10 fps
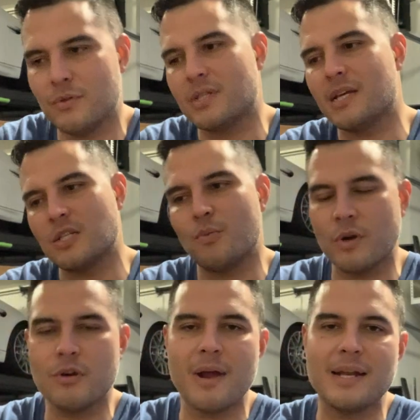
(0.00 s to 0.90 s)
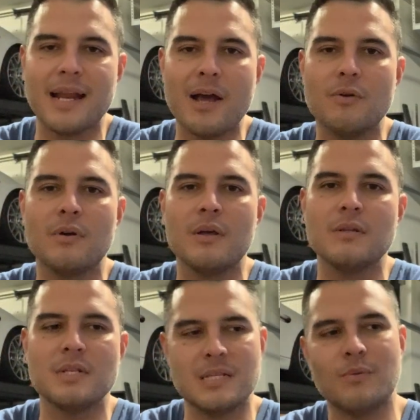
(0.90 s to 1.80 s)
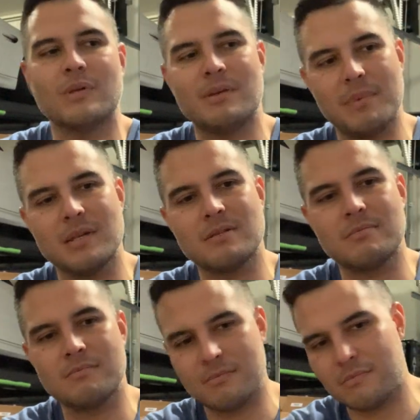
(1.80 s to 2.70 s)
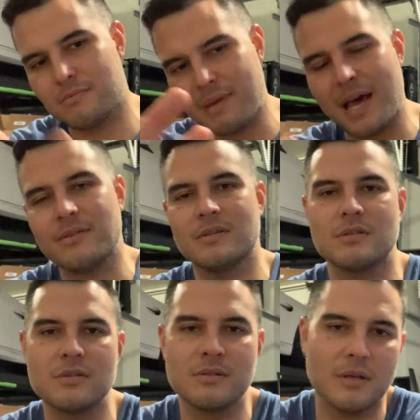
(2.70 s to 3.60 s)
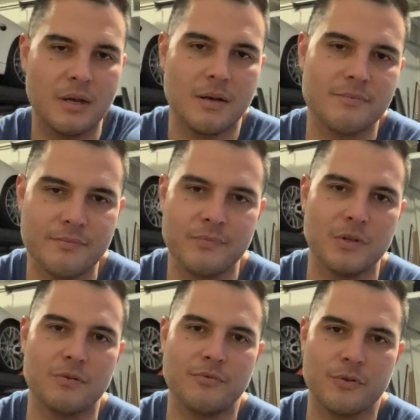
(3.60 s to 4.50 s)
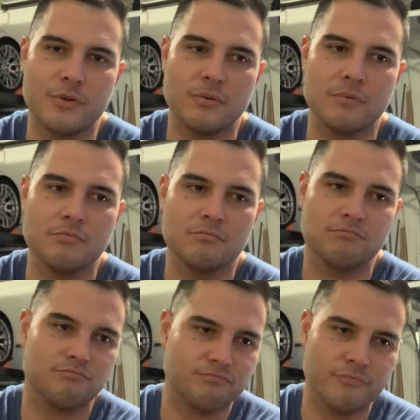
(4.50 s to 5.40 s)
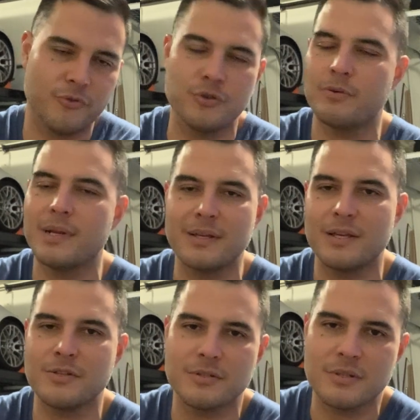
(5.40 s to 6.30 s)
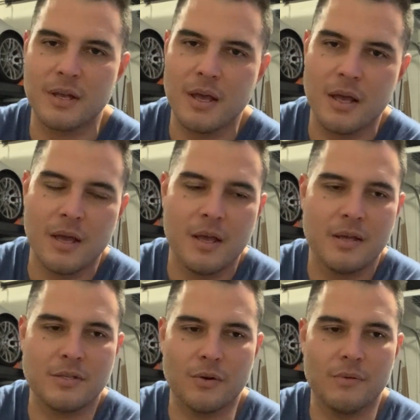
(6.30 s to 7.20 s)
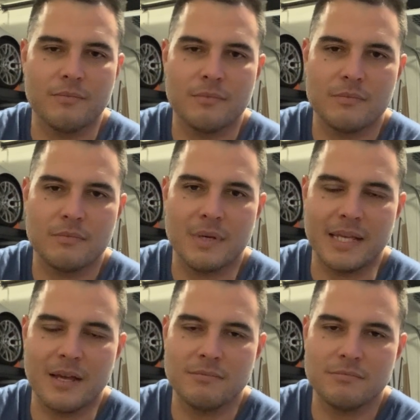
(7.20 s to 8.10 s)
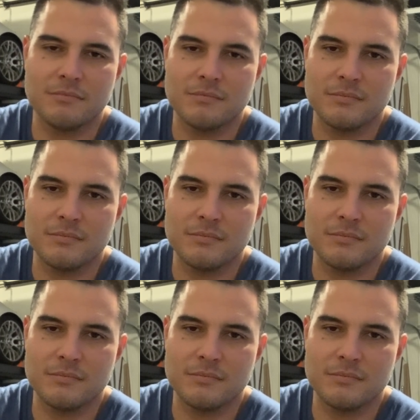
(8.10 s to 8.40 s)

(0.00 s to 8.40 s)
to assess where you're at now to see what the best path is, uh, you know, for your future medications. So again,